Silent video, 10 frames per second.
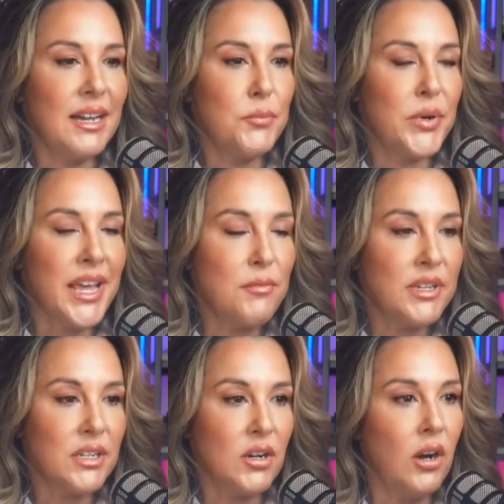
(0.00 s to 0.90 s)
But I'm
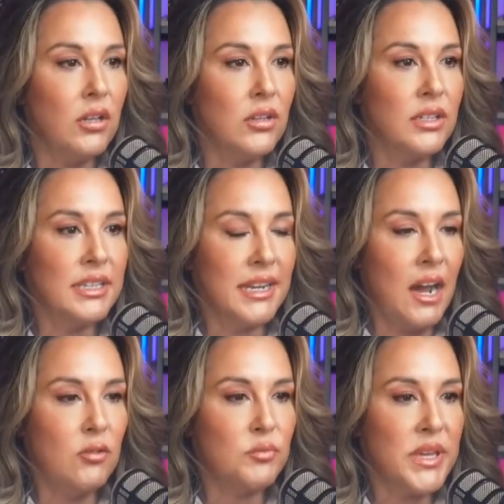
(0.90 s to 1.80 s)
going to call it
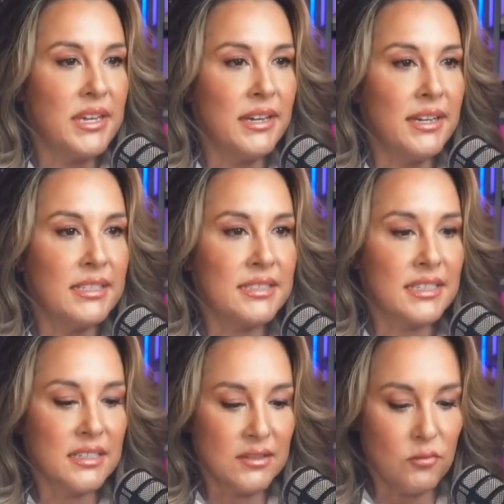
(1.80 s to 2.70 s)
out because
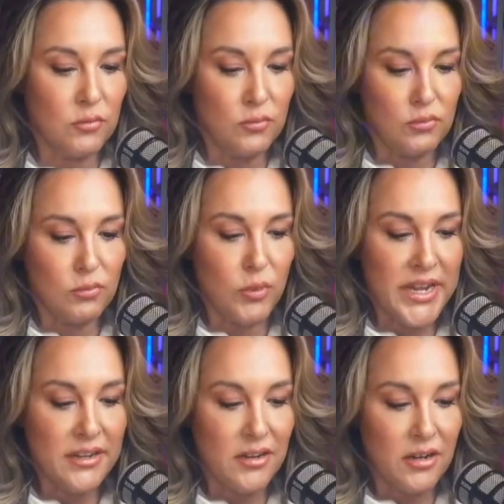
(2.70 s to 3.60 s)

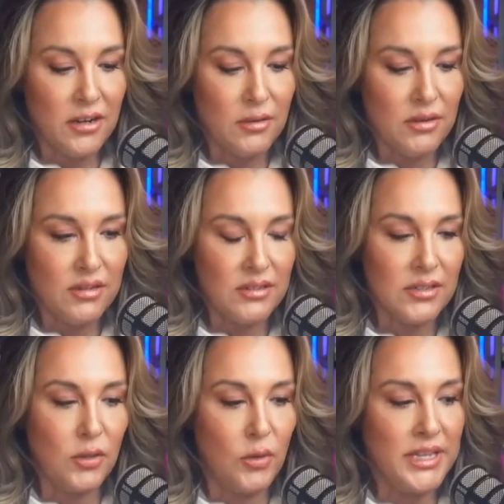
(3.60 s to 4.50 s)
we are
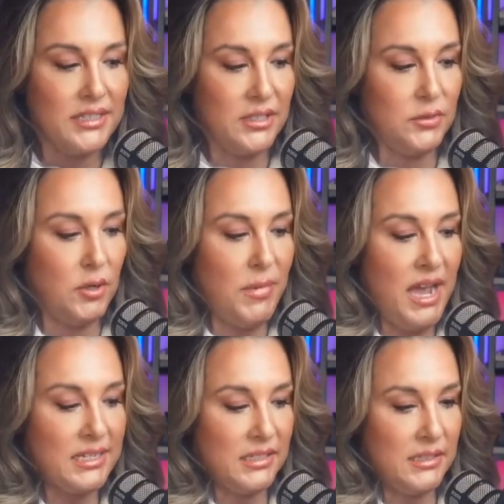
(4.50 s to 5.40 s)
going to go
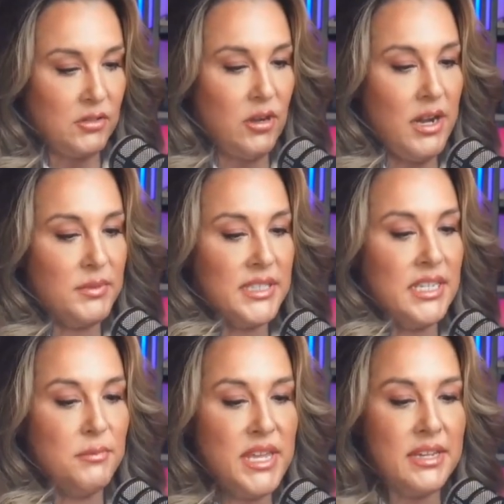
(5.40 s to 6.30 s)
back to the crime
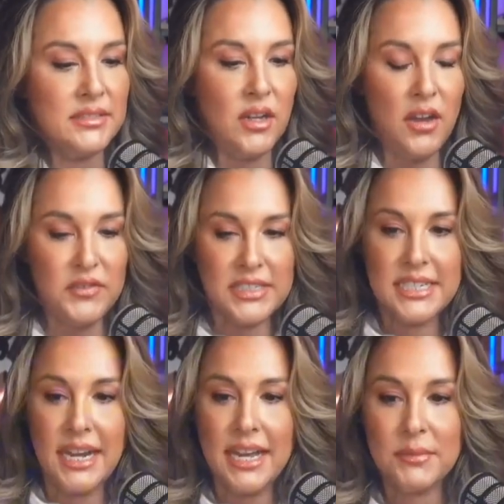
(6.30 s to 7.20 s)
scene because
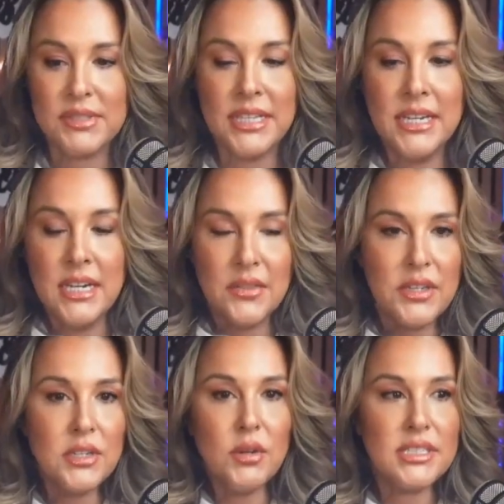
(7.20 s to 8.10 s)
oftentimes the
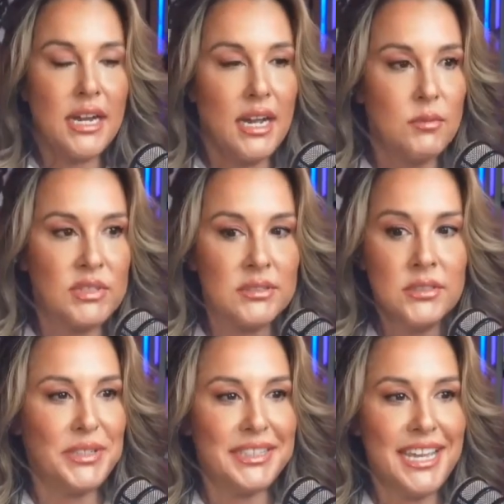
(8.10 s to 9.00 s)
New York Times,
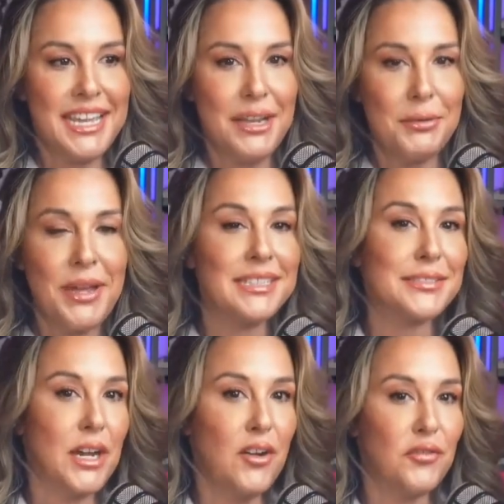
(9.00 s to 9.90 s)
they get away
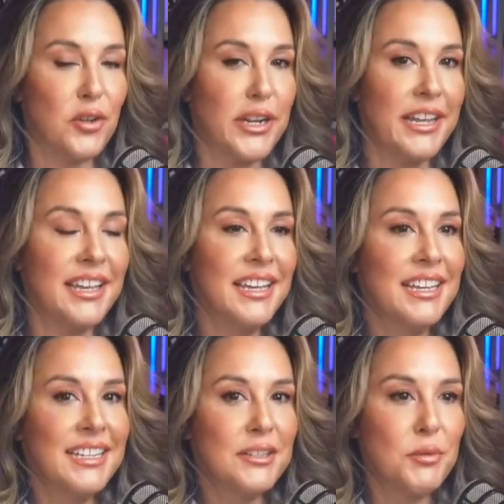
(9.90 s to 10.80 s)
scot free.
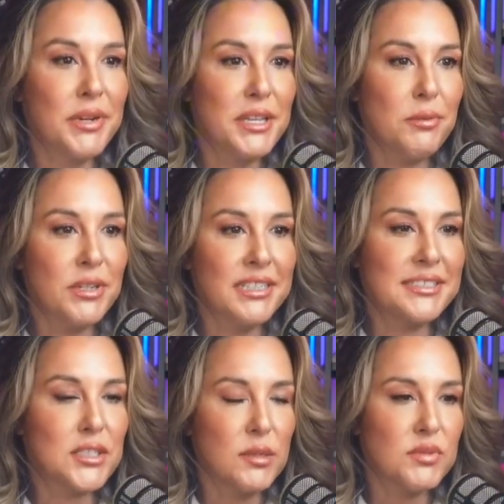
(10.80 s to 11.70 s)
Nobody really
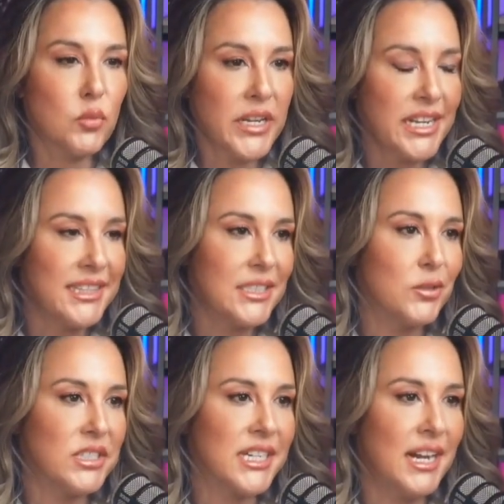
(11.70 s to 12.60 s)
stops reading the New
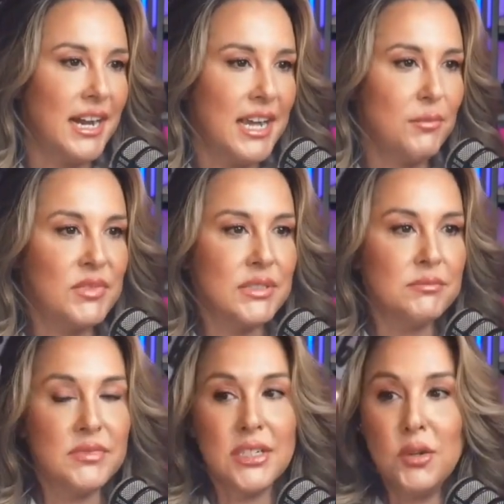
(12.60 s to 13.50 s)
York Times.
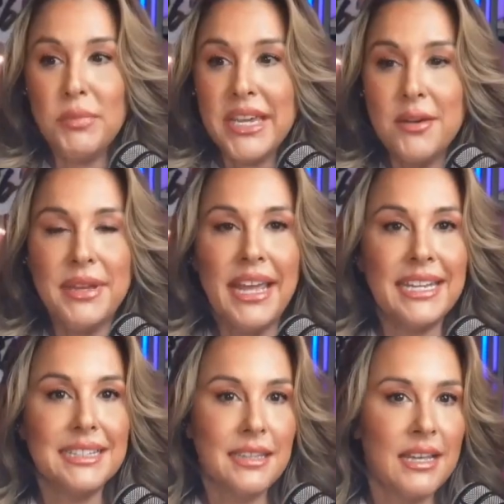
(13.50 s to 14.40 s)
They don't become
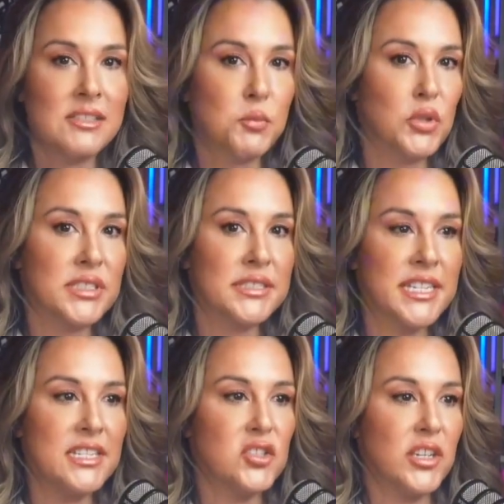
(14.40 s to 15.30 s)
any less
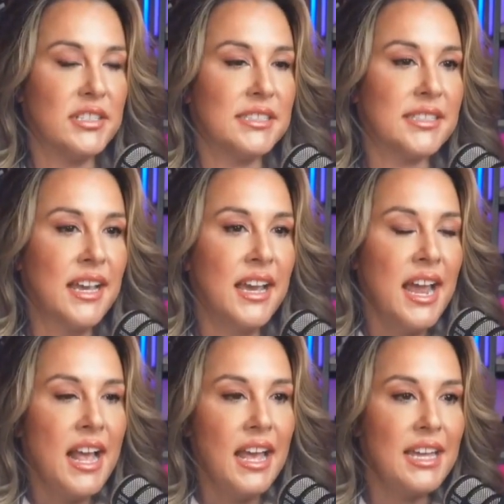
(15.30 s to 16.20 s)
prestigious.
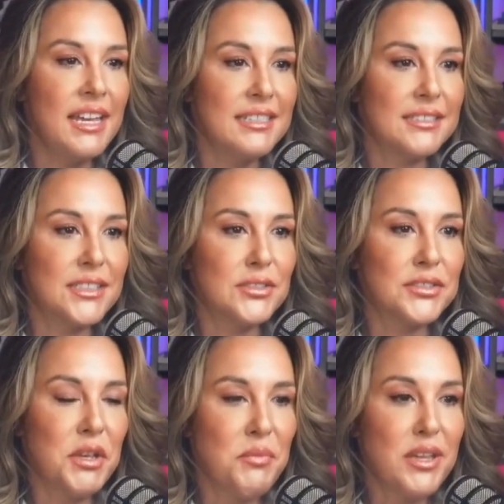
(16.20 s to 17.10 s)
And
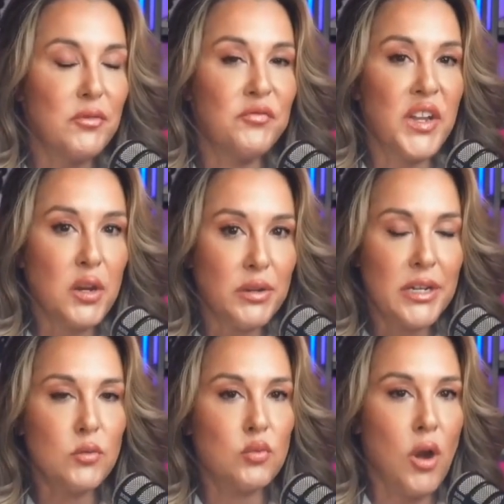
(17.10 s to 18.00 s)
there's something
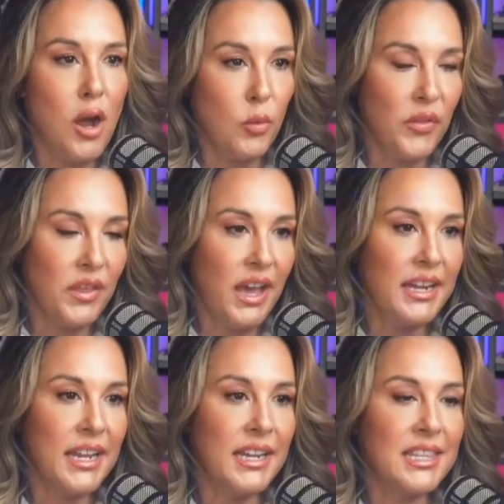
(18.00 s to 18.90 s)
very wrong with that.
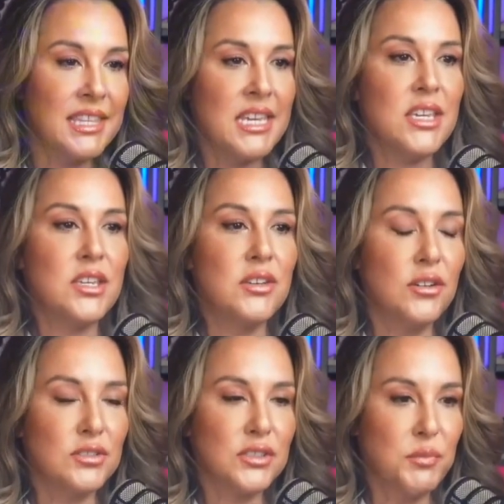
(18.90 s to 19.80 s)
And I think
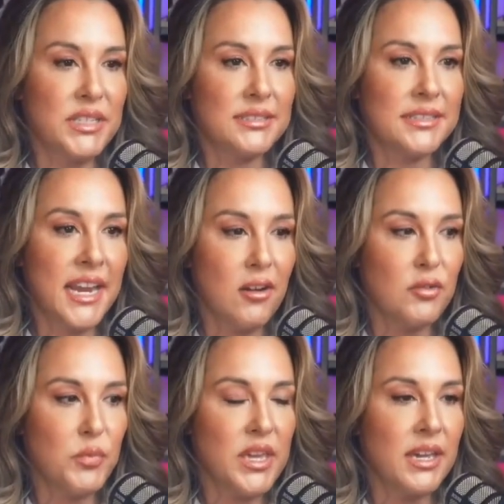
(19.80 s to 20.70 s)
y'all should be
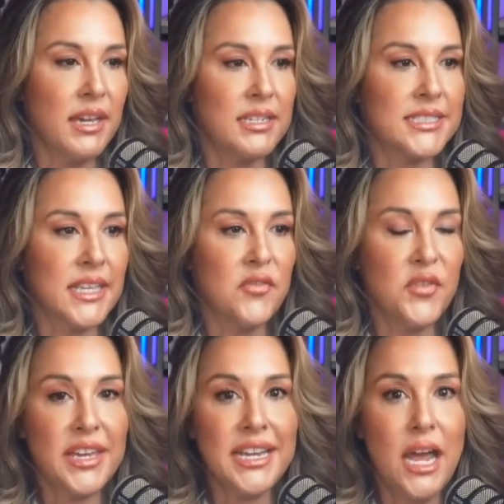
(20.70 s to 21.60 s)
scared because if
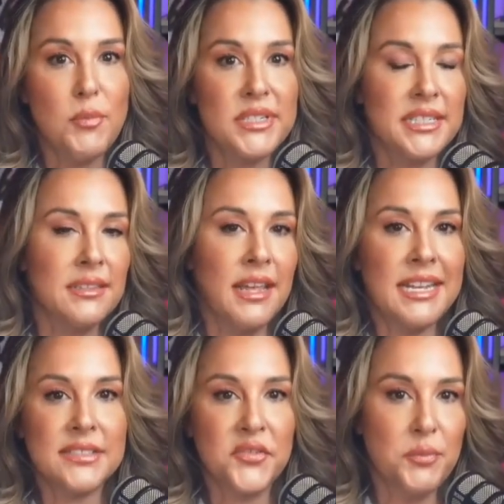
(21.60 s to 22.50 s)
it can happen to the
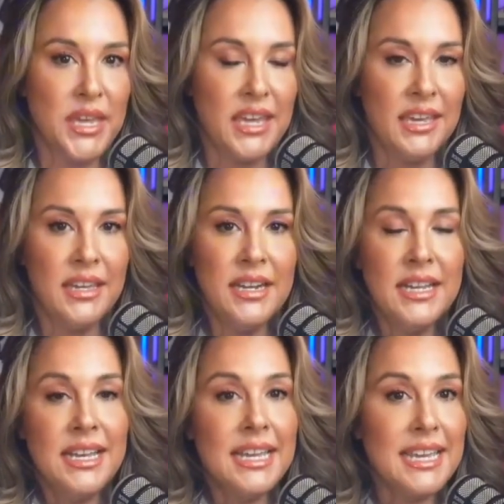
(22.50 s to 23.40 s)
likes of me,
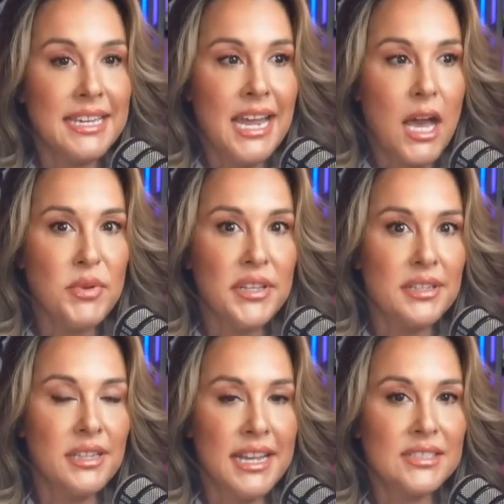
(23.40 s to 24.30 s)
it can happen to
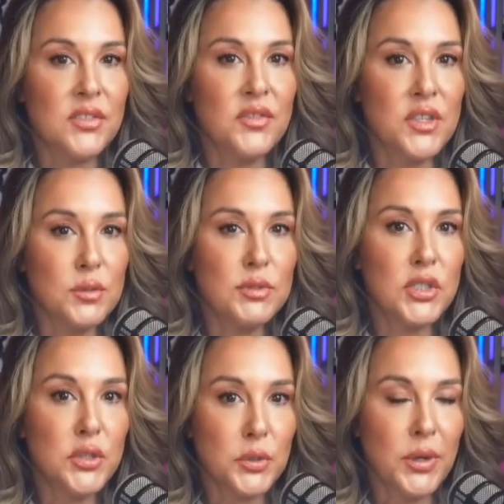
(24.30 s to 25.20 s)
the likes of you
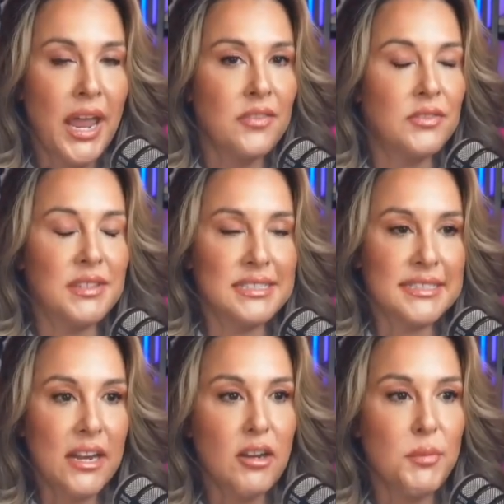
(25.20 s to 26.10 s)
too. And the
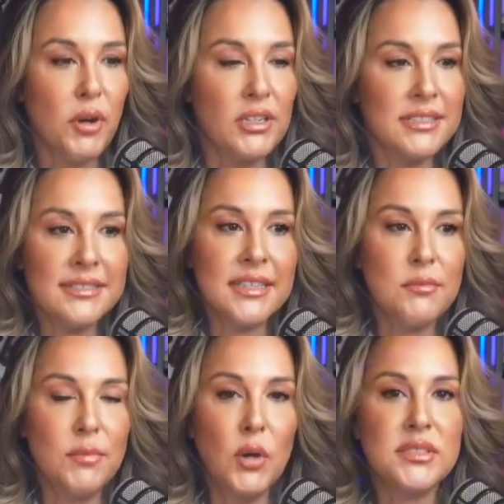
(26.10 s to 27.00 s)
scary part is
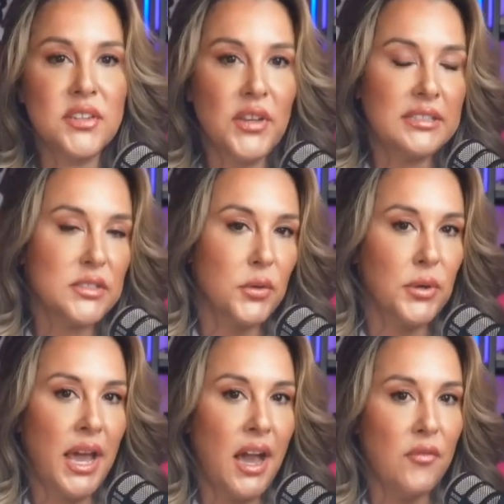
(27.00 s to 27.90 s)
that most of us
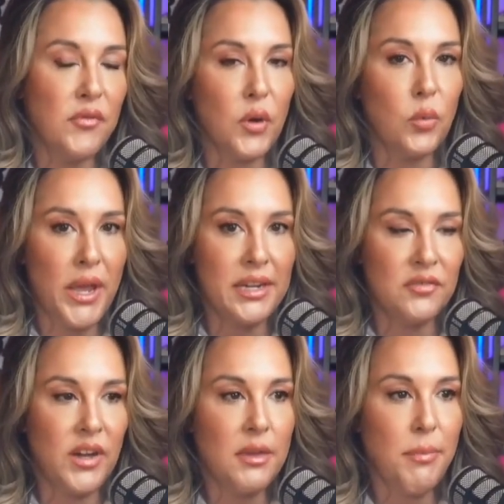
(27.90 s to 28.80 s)
don't have a way to
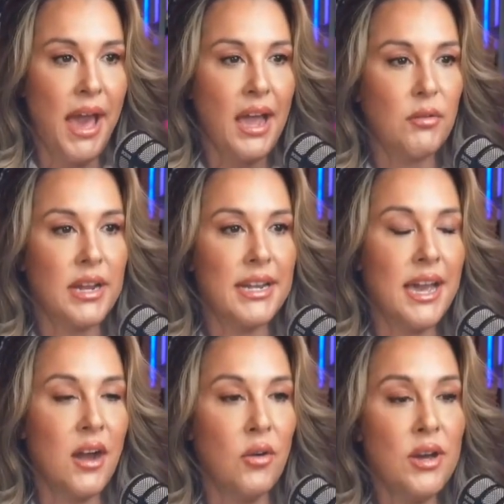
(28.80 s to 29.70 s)
fight back. Right now,